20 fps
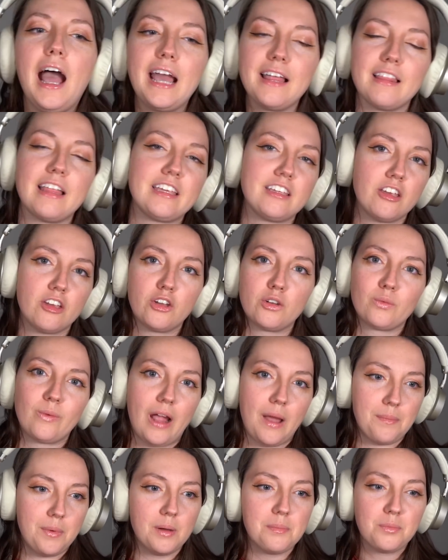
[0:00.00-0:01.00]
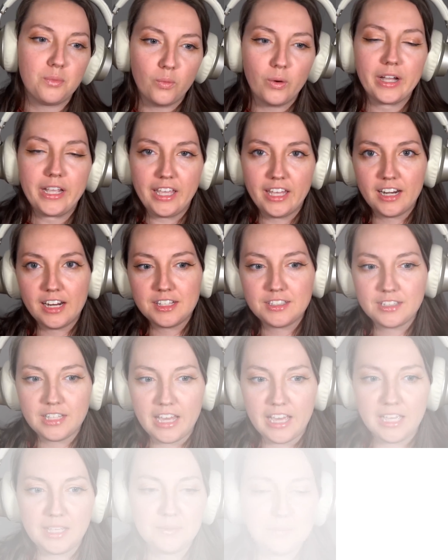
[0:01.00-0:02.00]
I like a good wrap-up, what can I
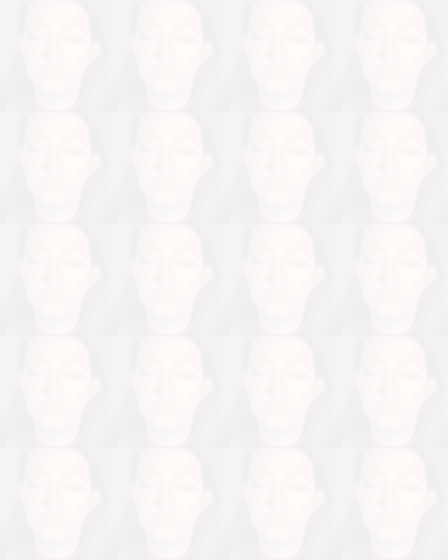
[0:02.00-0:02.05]
say?